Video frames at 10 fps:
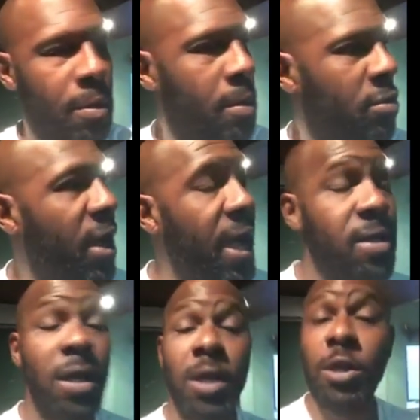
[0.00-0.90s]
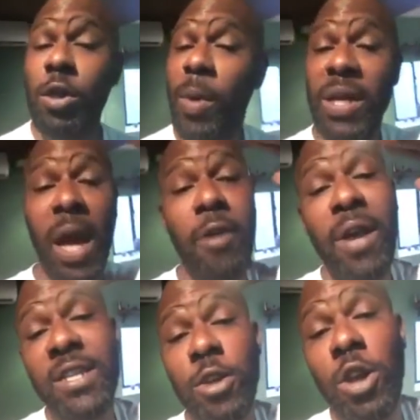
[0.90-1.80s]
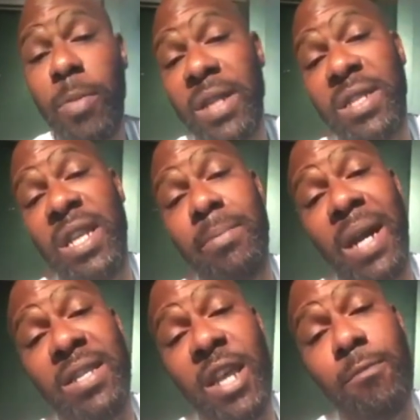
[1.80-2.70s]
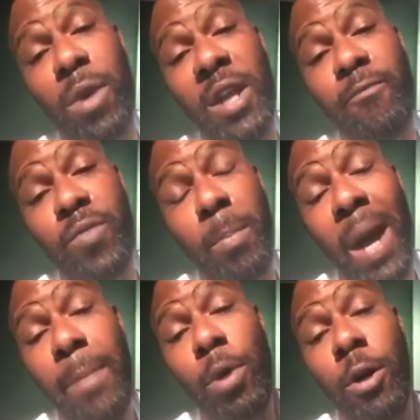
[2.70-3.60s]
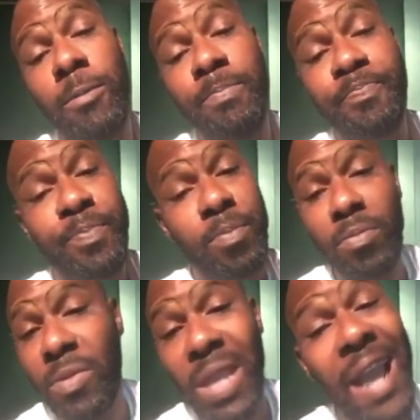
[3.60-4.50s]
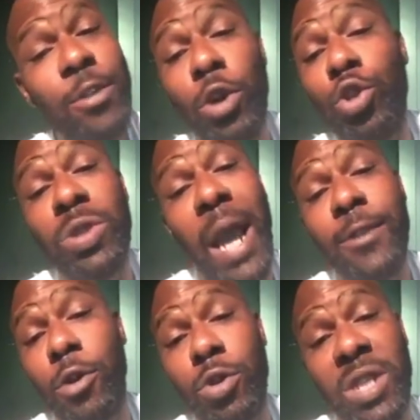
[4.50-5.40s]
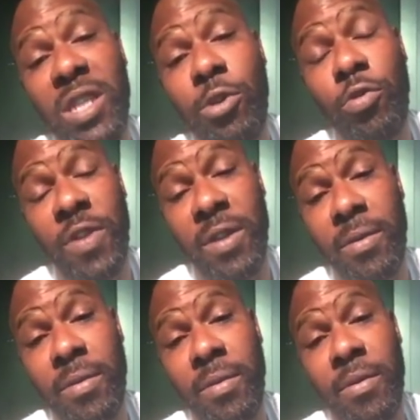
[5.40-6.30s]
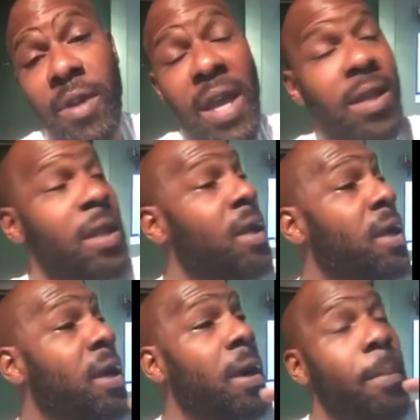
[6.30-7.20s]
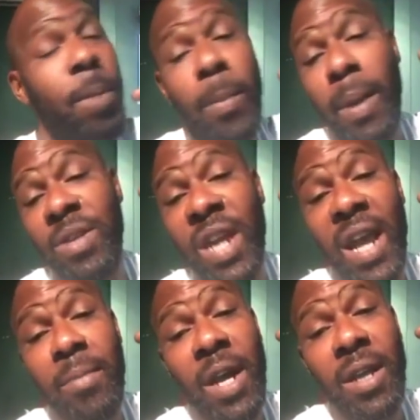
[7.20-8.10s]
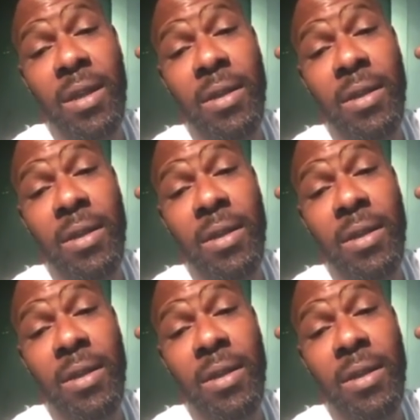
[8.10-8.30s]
Right? So by I'm sorry by Skinny Bantan, boy, the my book. I taught you take the groovy. Right? Problem Child, boy.